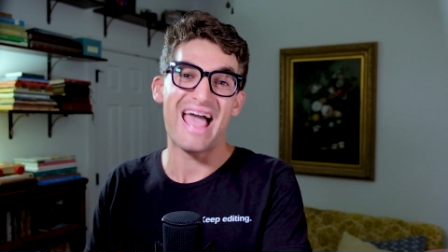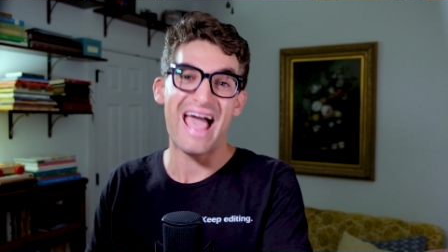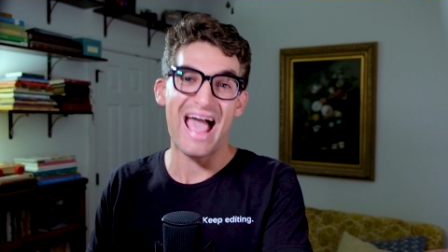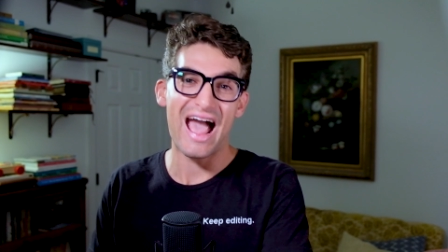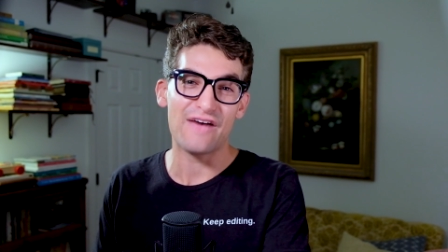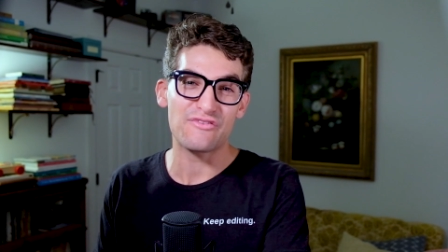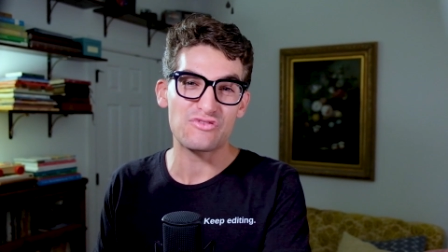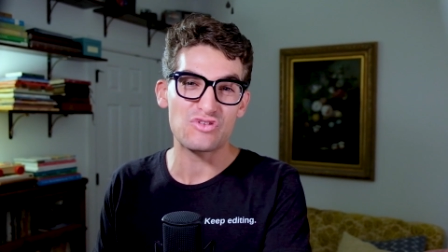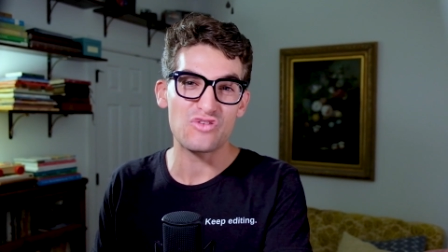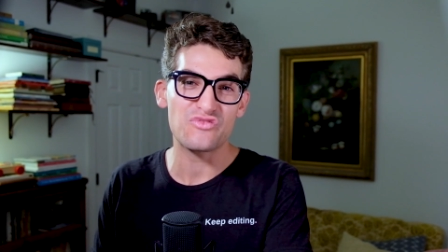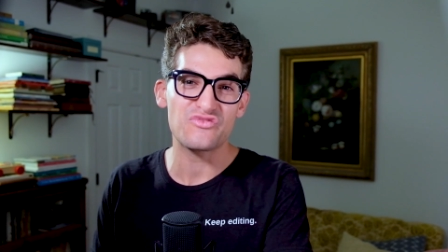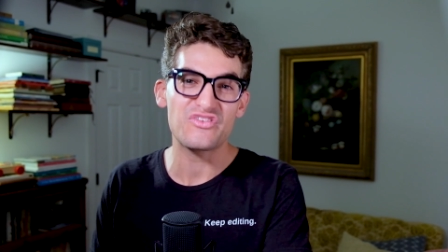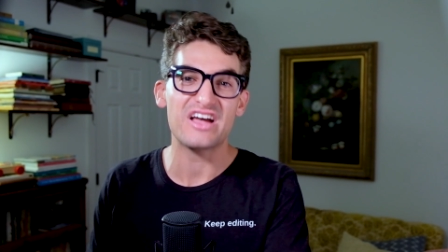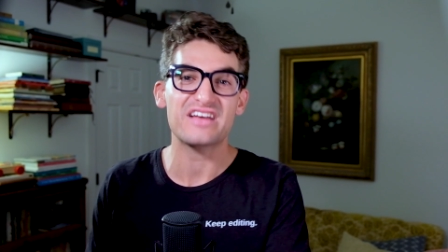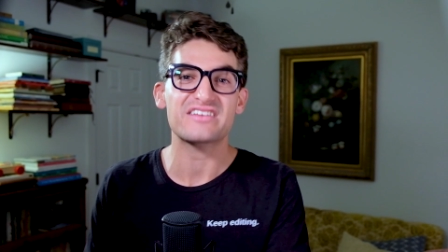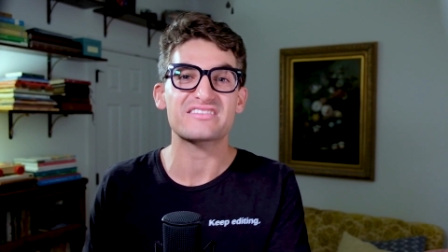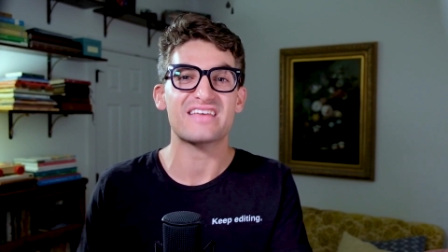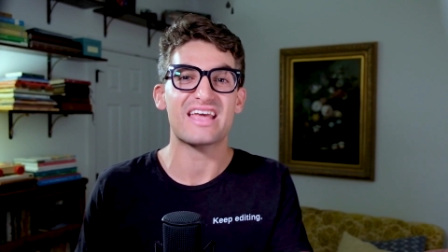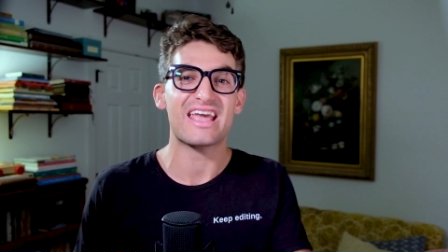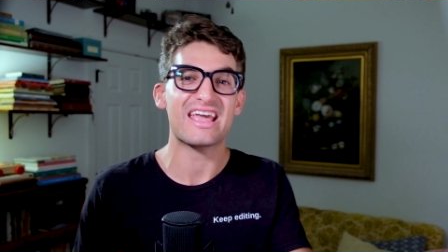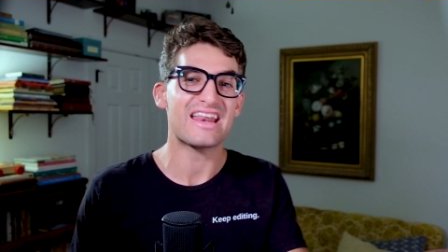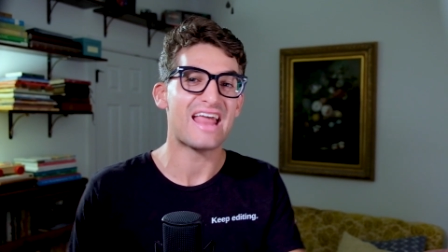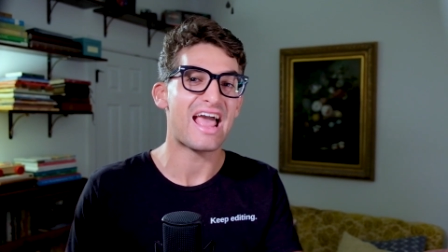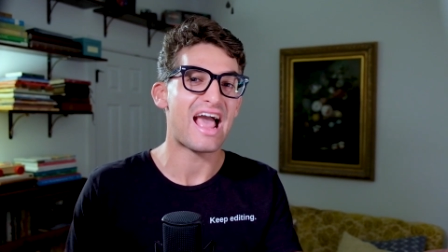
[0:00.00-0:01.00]
After
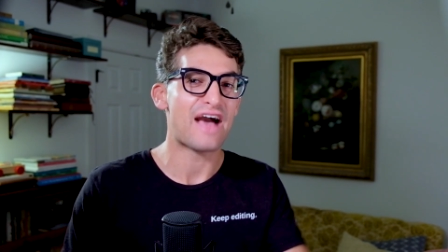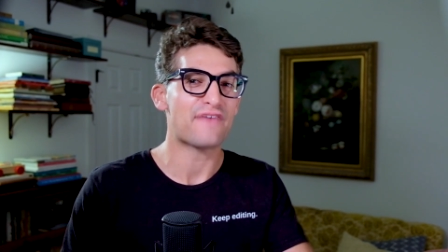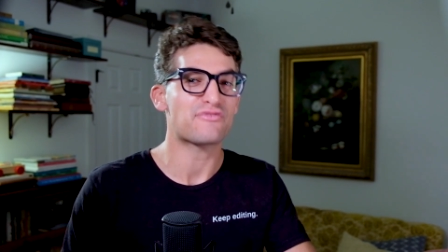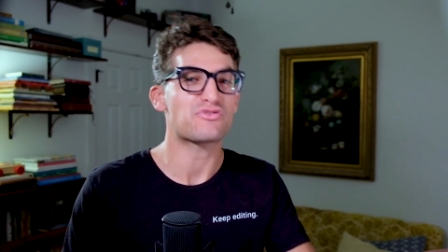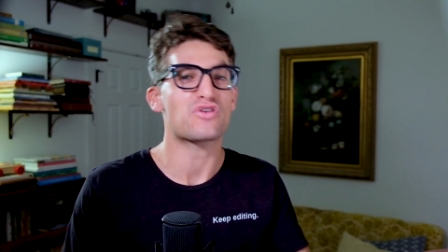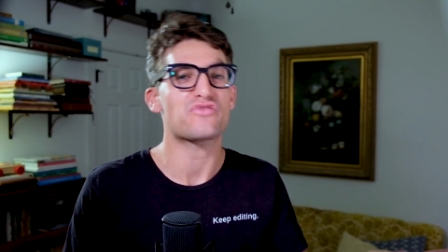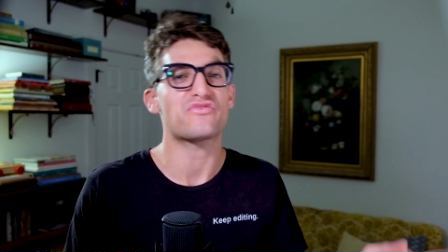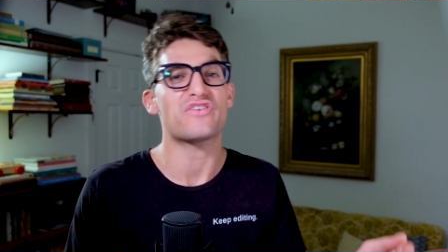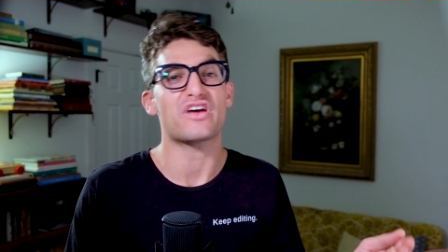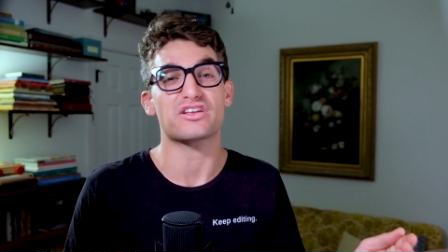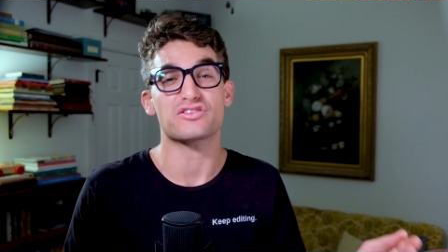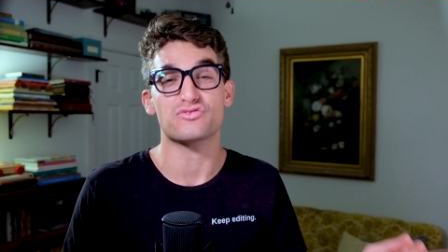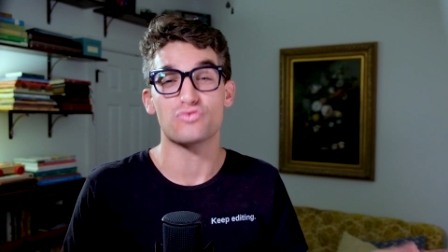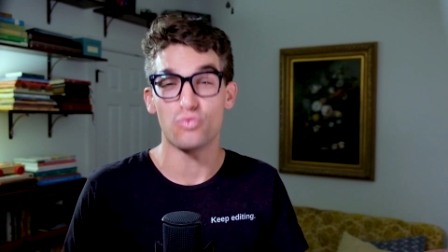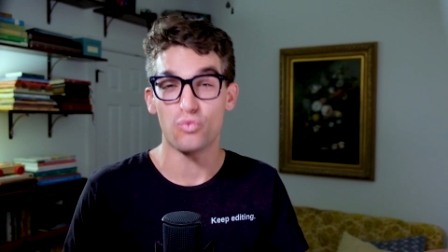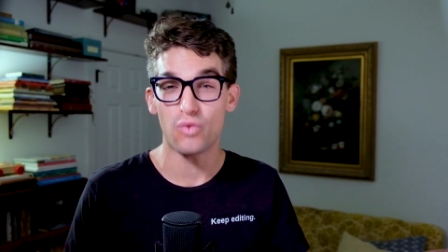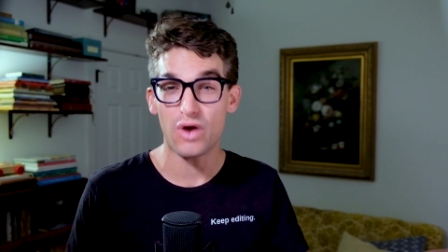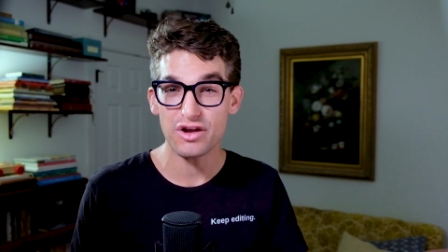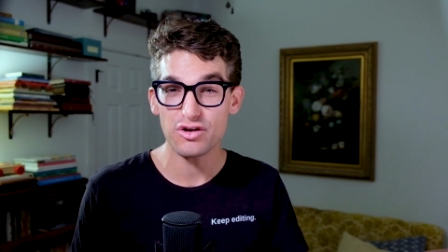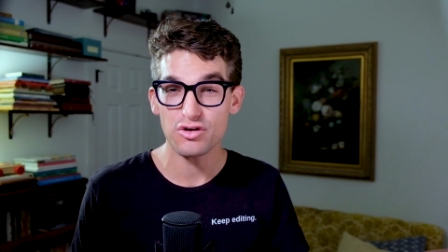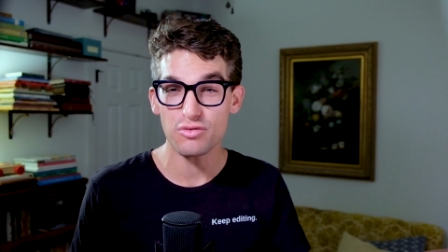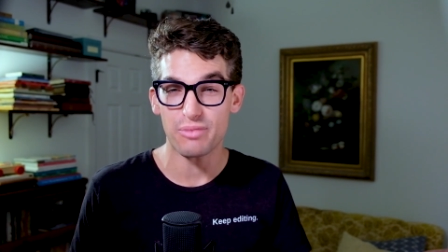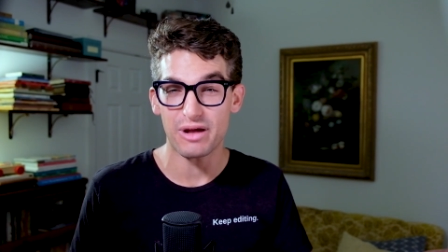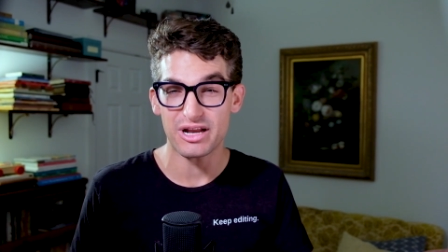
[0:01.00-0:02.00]
Effects and After Effects
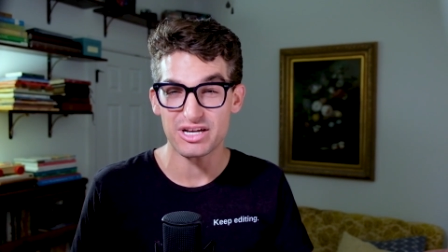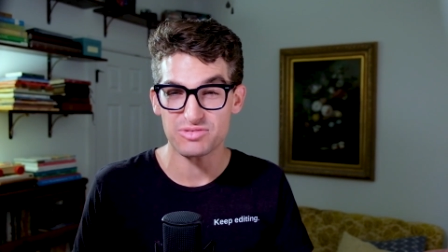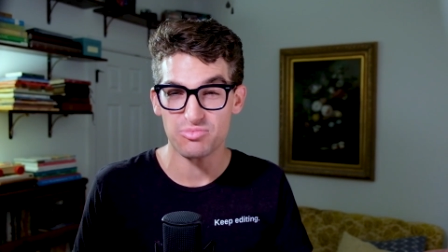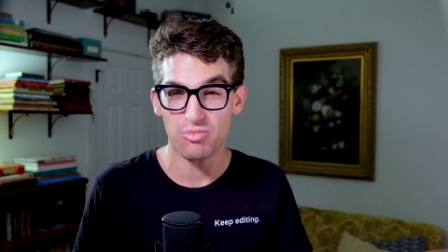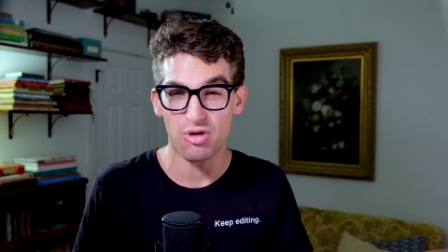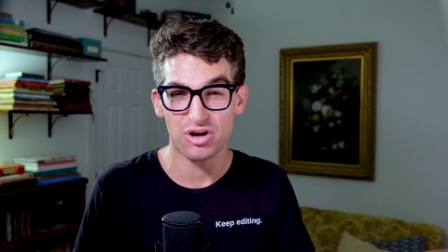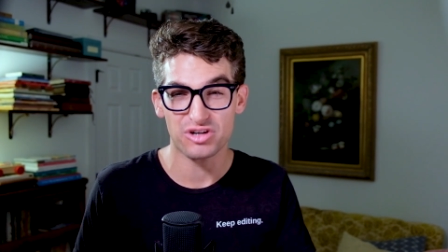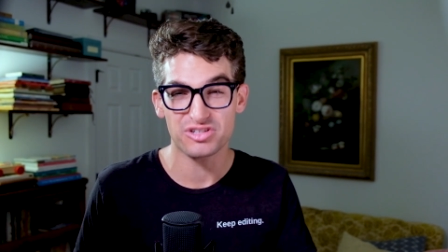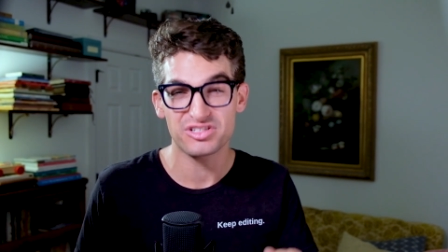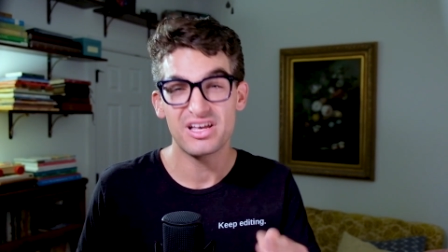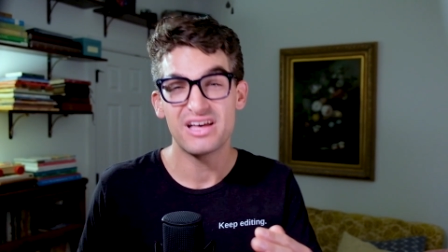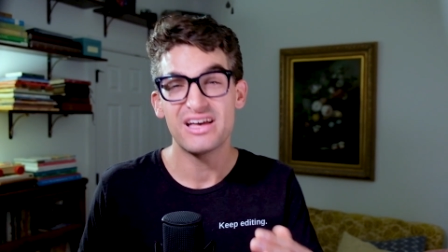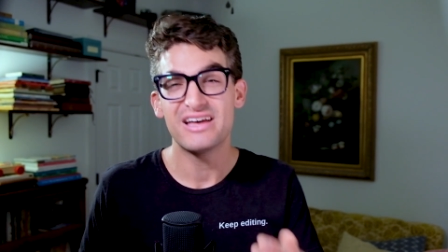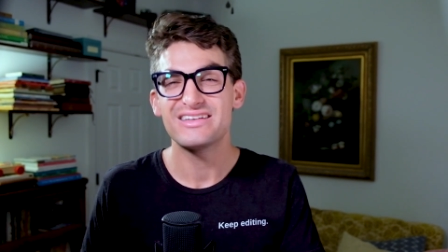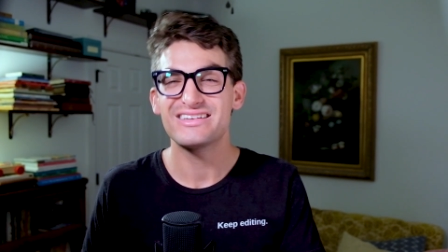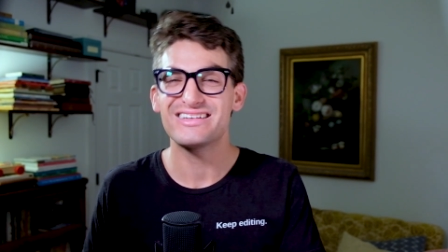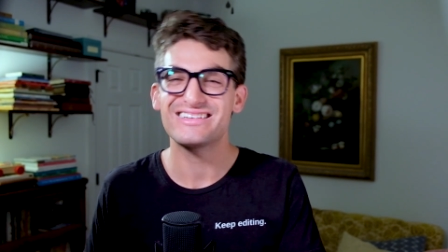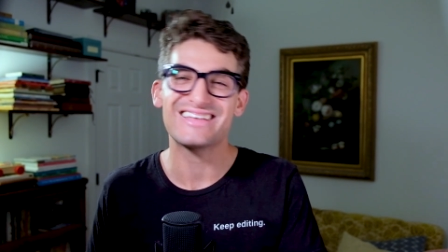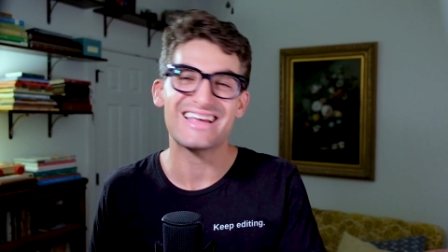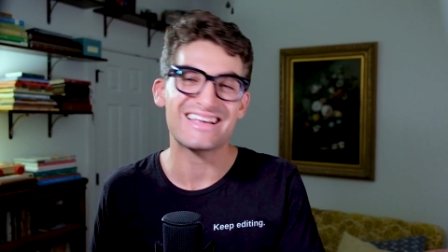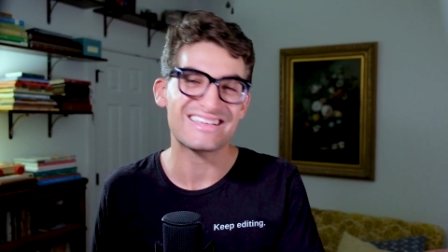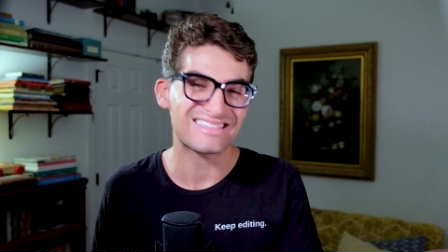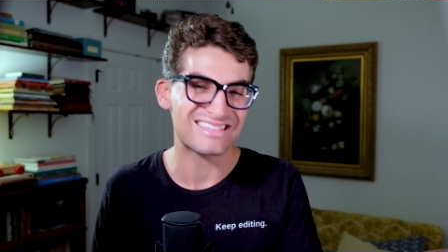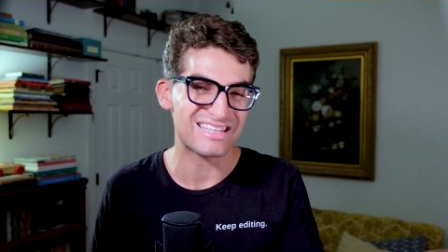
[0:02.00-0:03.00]
render benchmarks to
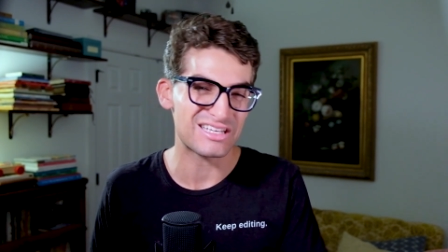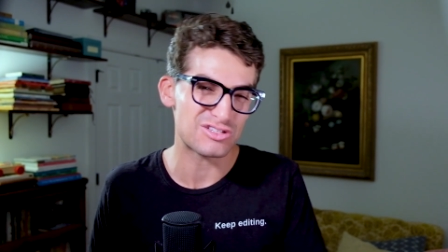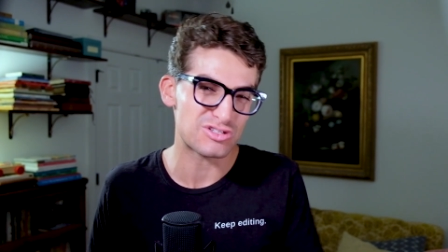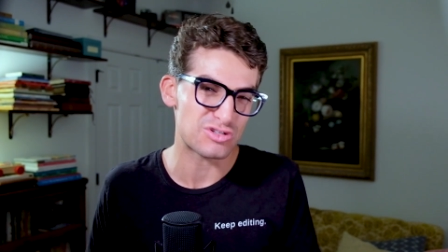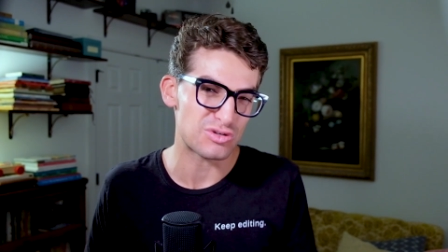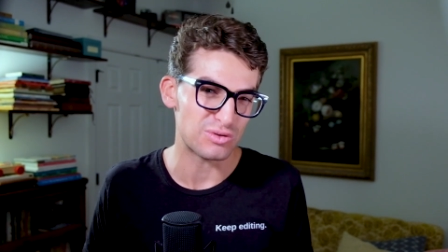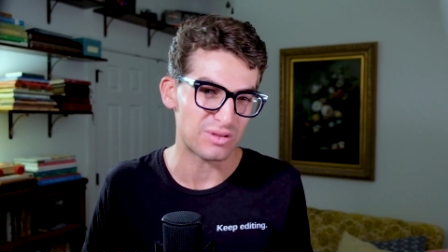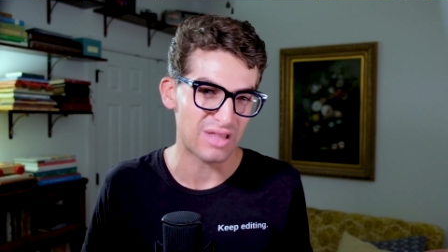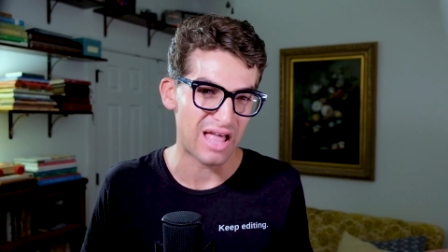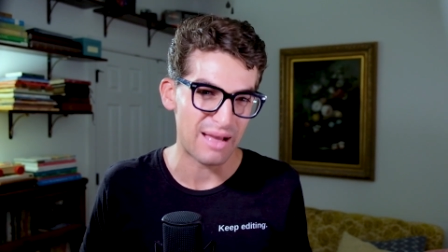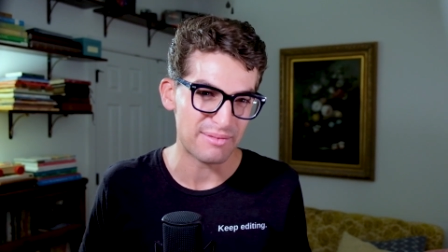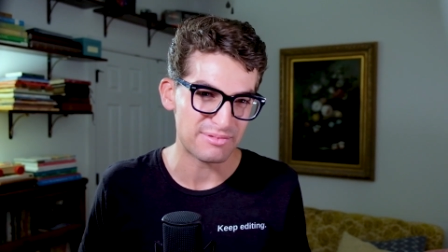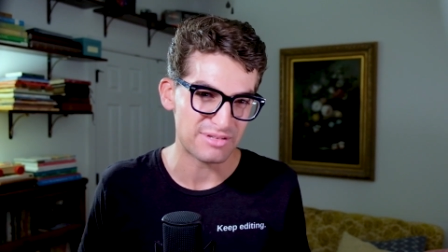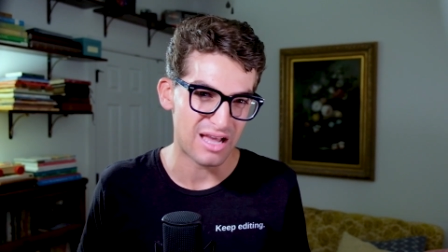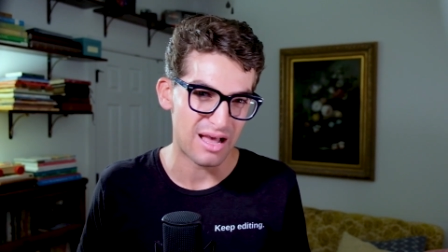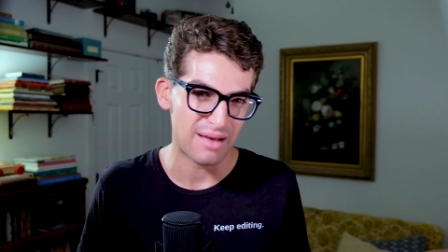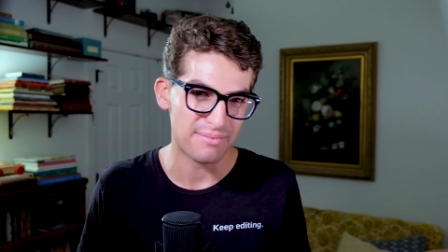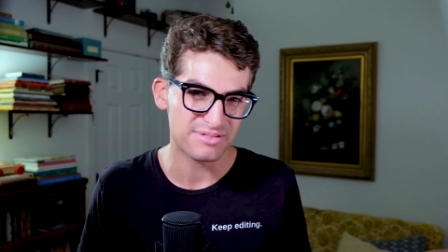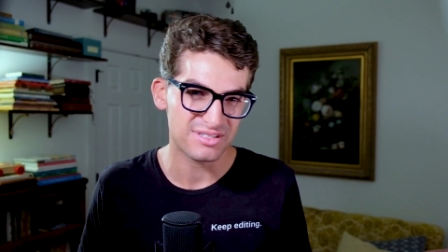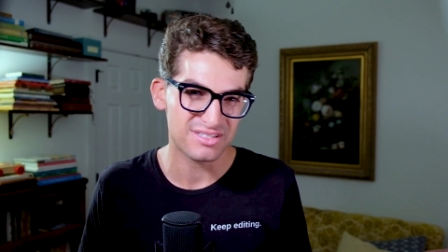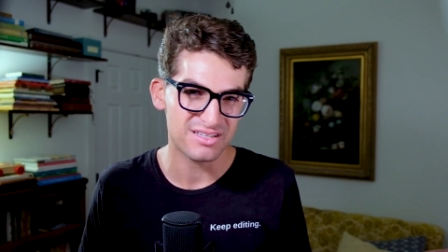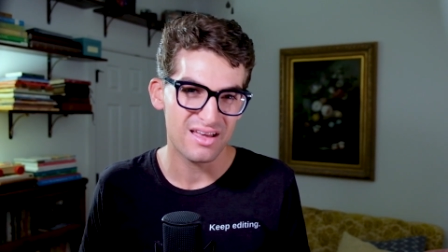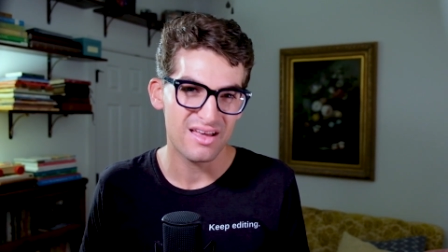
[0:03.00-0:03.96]
test these two laptops.